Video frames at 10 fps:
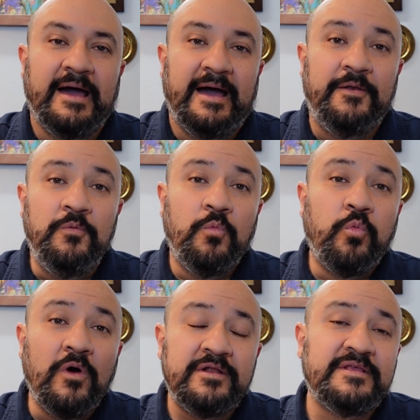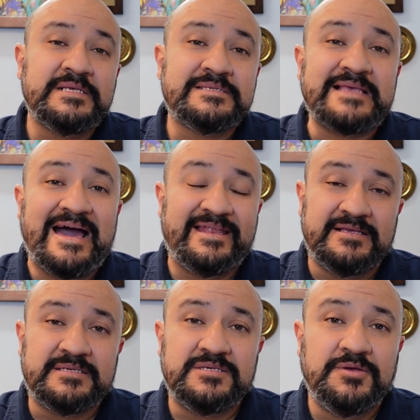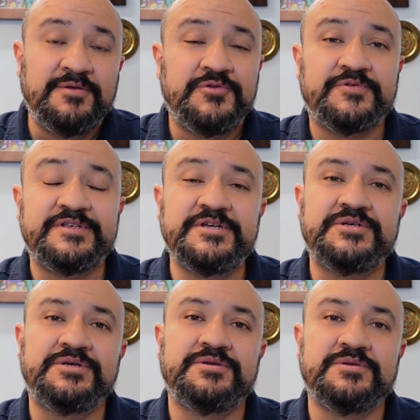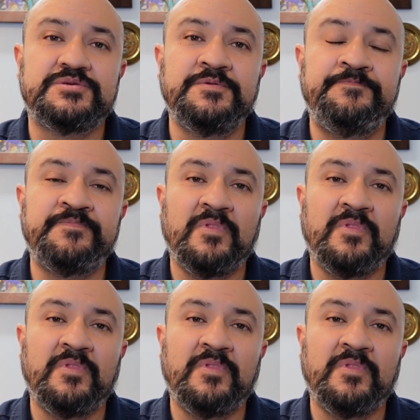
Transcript: And one of the saddest traditions